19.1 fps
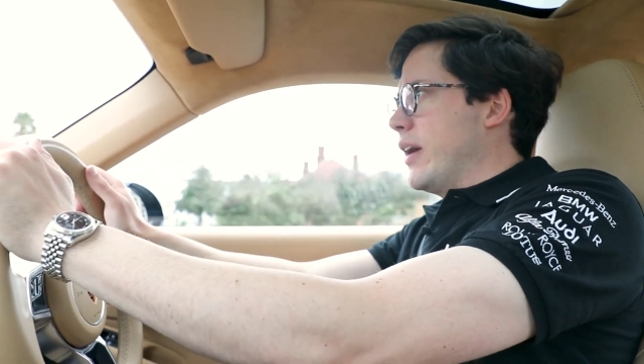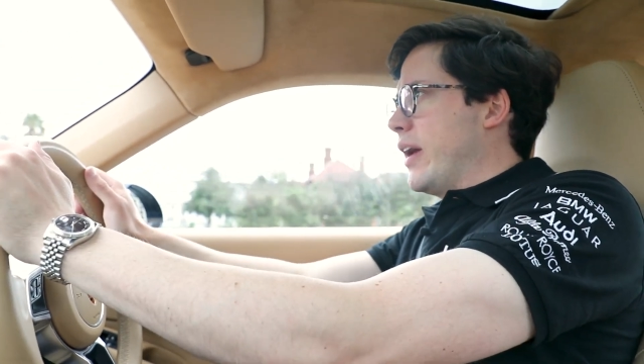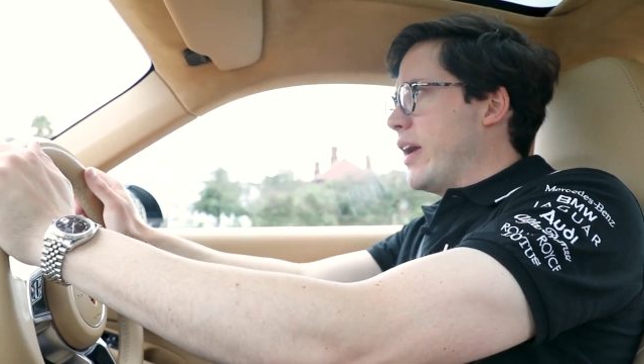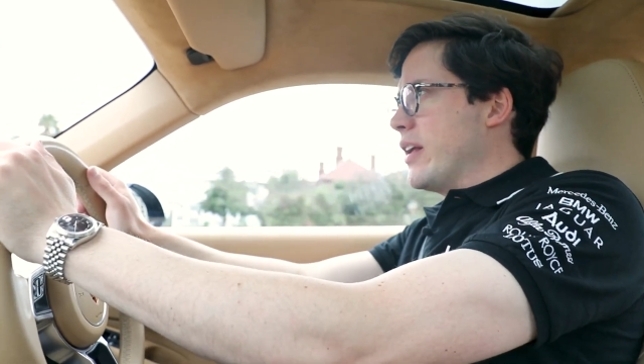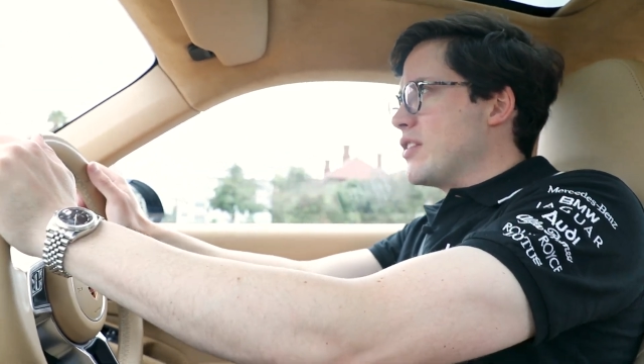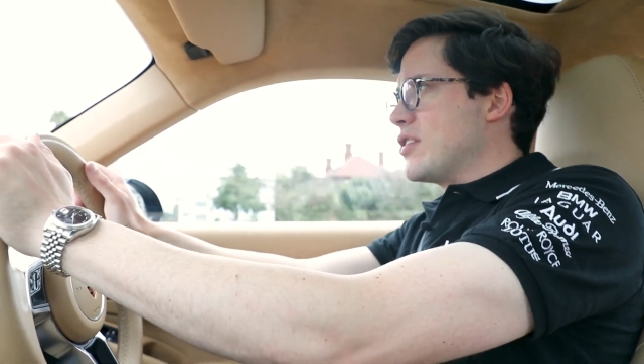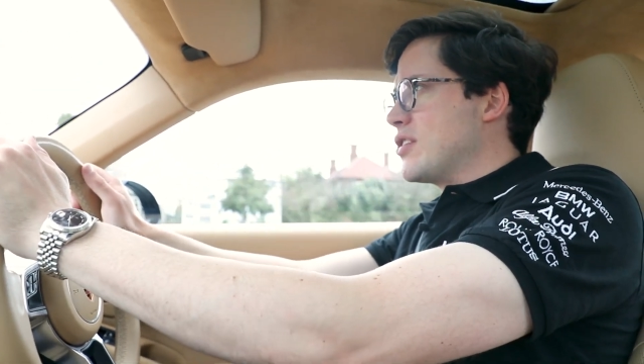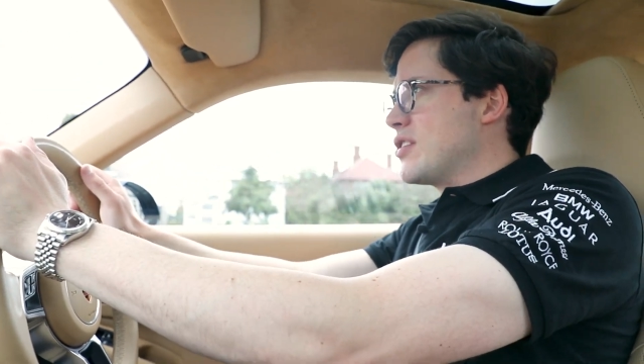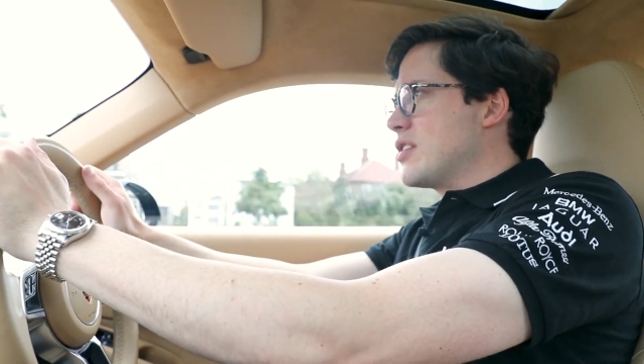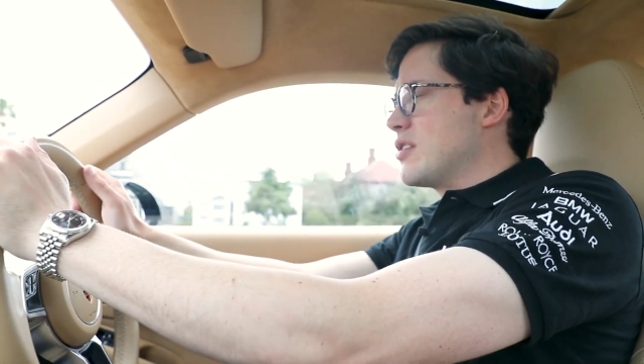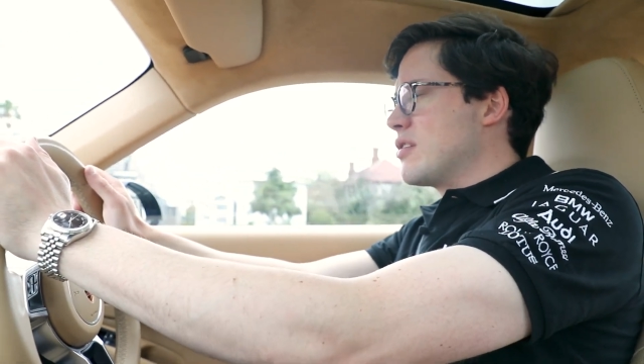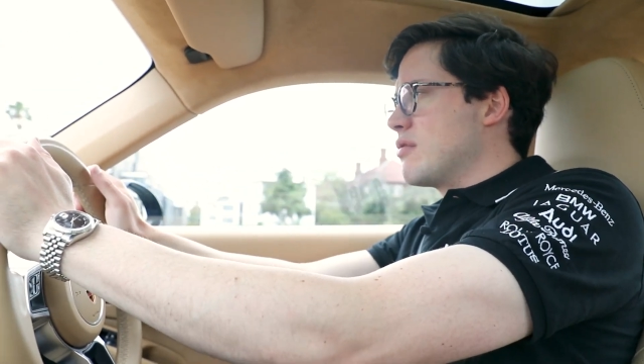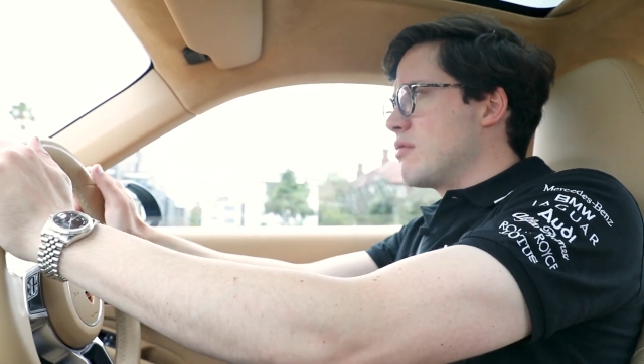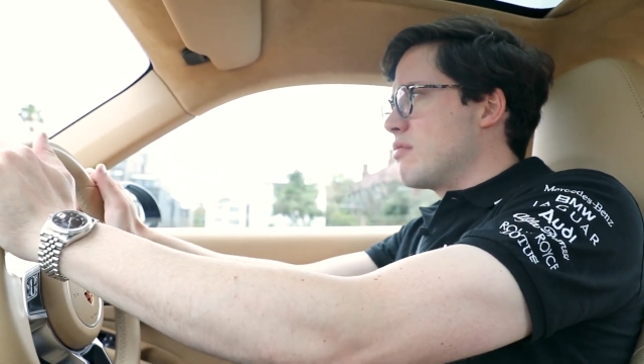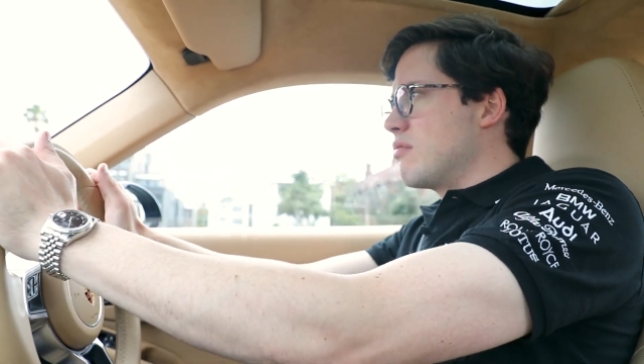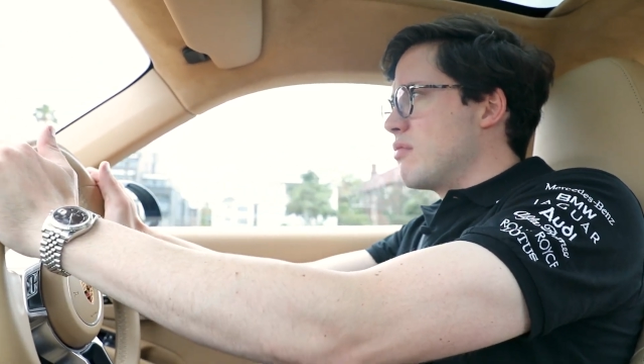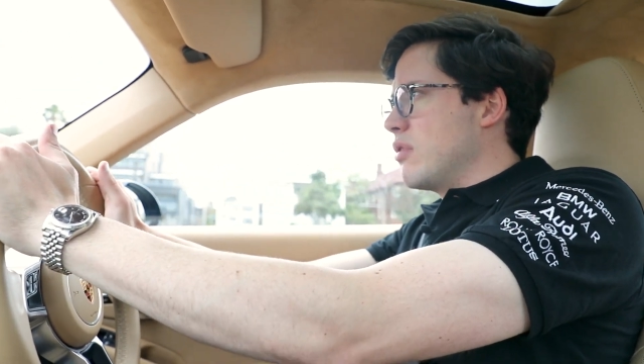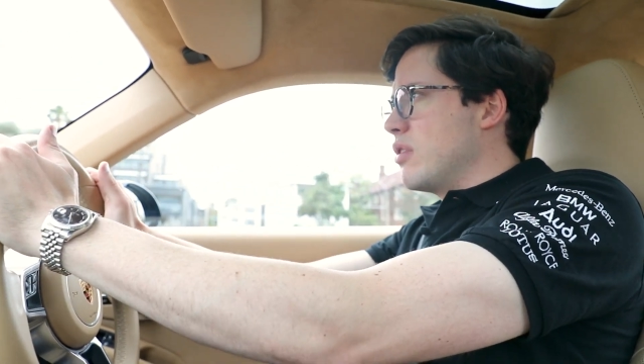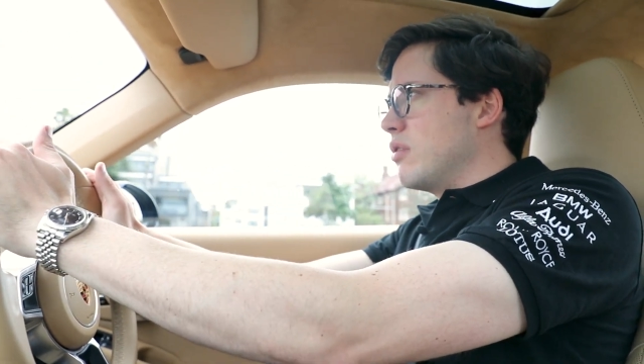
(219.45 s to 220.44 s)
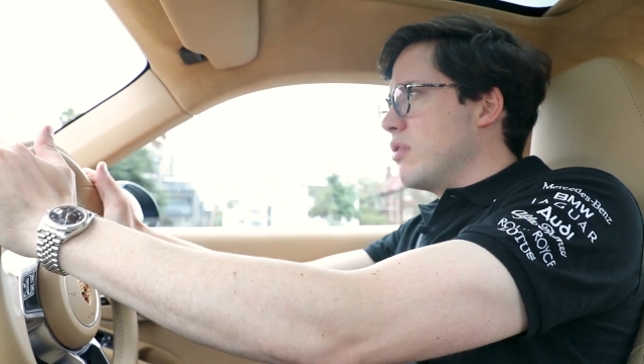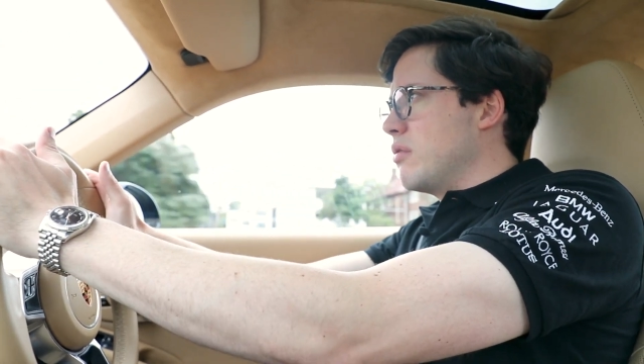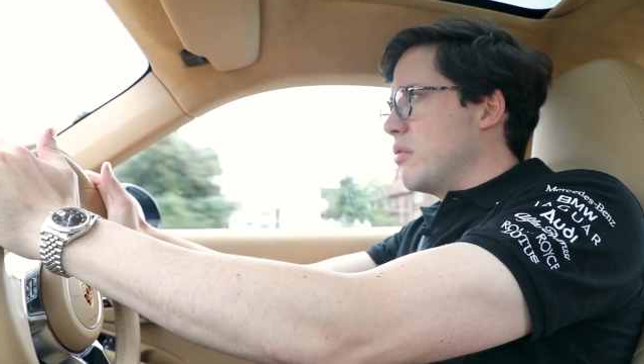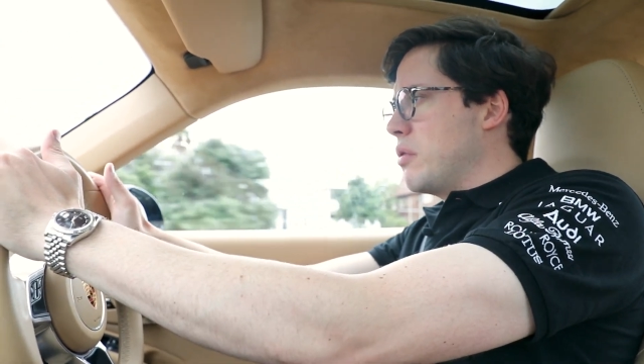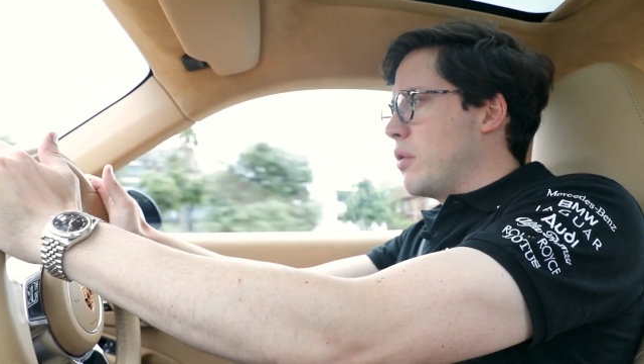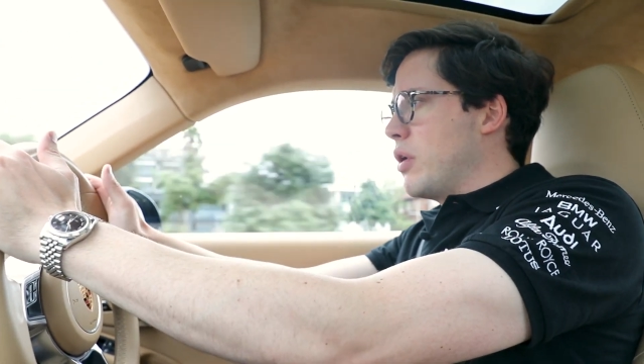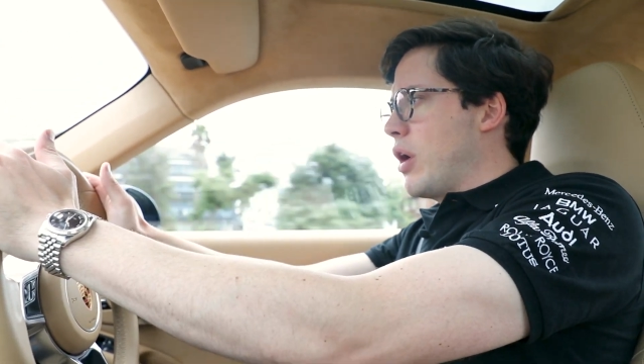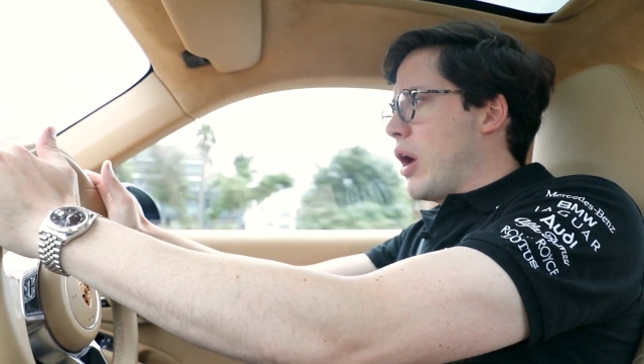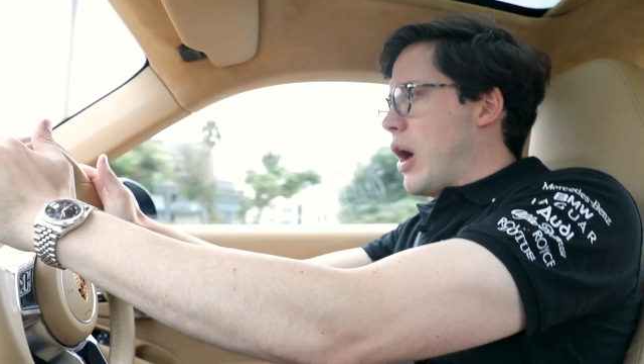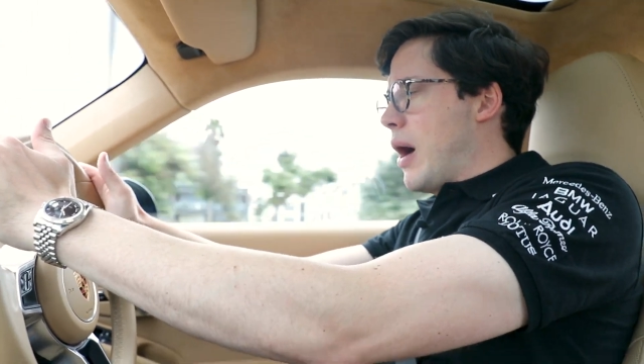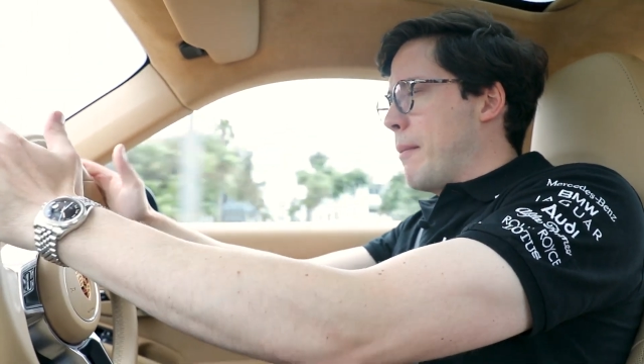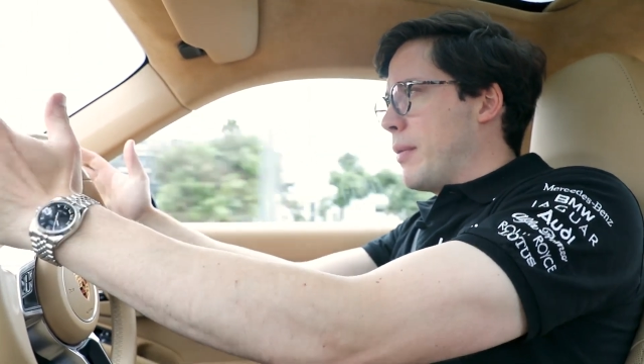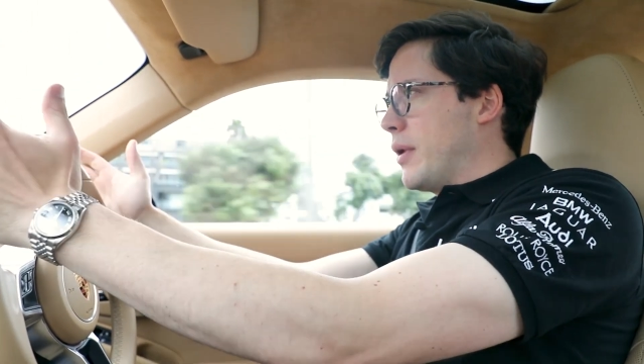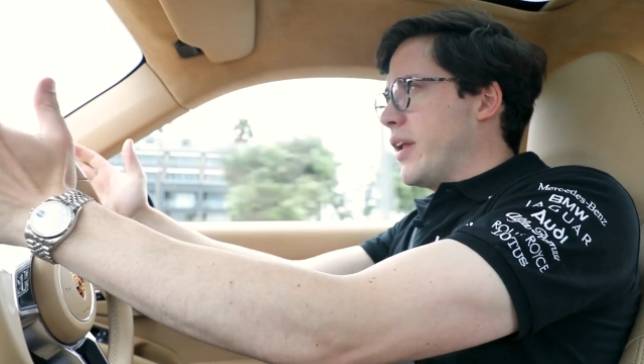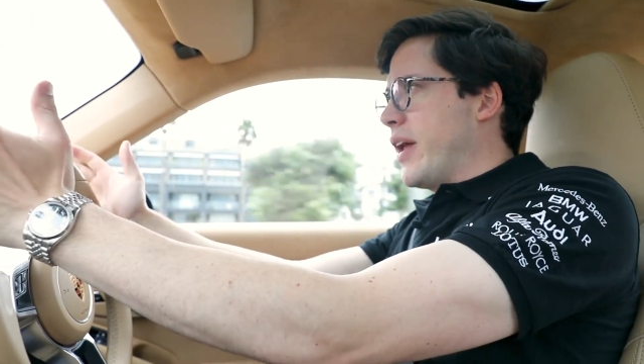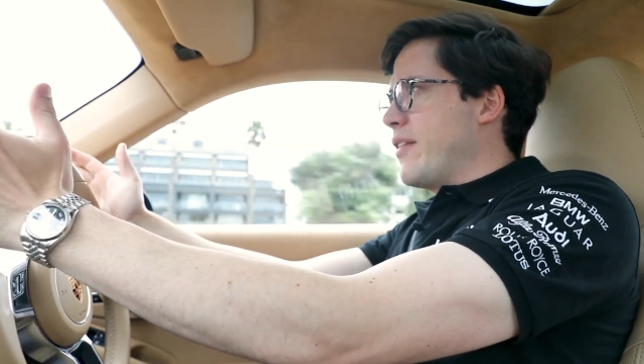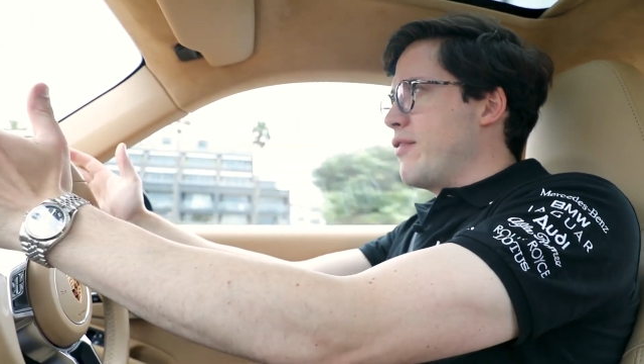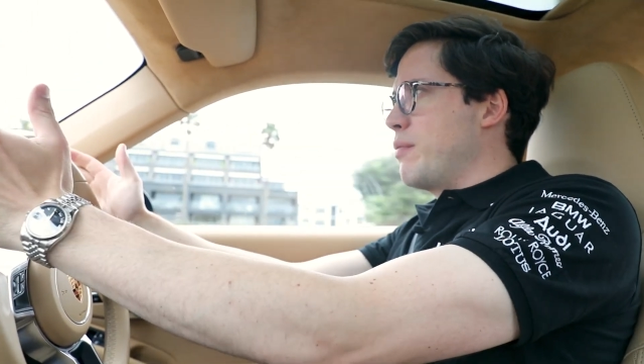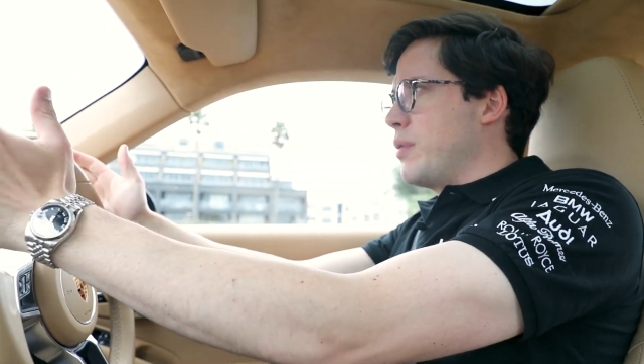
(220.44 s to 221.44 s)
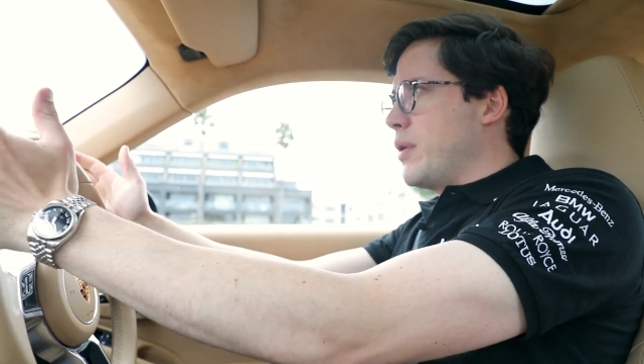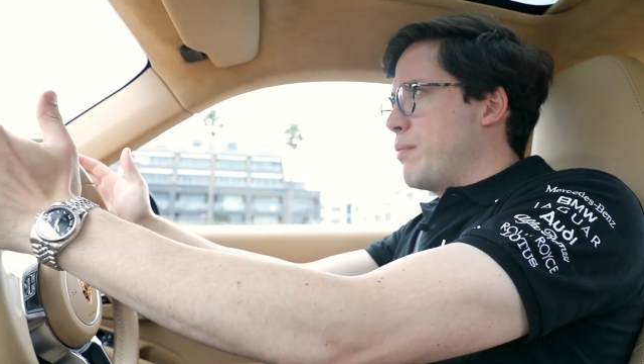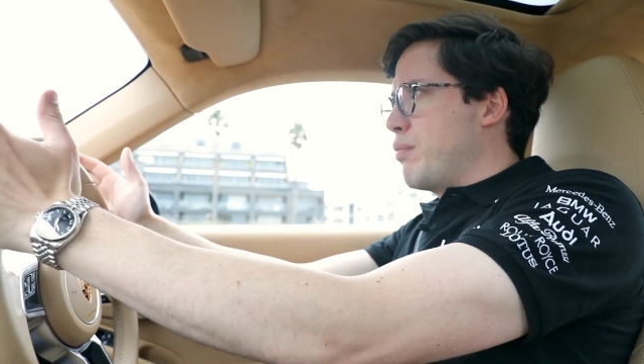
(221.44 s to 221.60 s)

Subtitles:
It's unbelievably